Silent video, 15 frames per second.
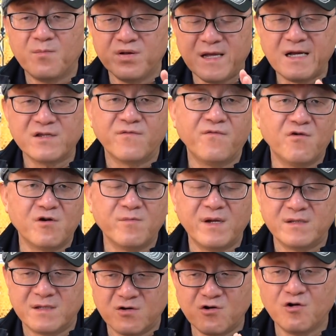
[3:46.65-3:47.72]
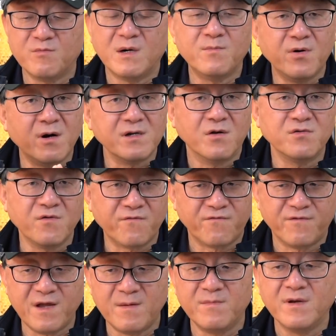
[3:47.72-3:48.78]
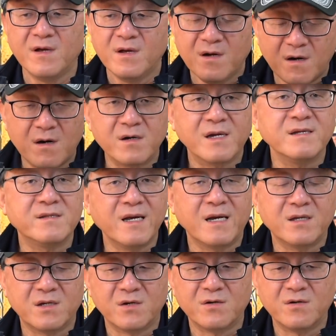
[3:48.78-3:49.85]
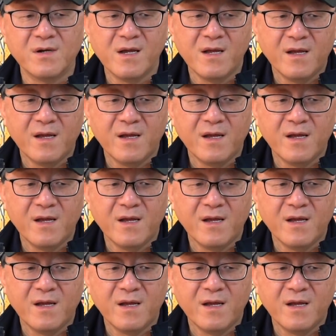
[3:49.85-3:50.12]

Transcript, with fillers: platform and Tacoma body on the frame architecture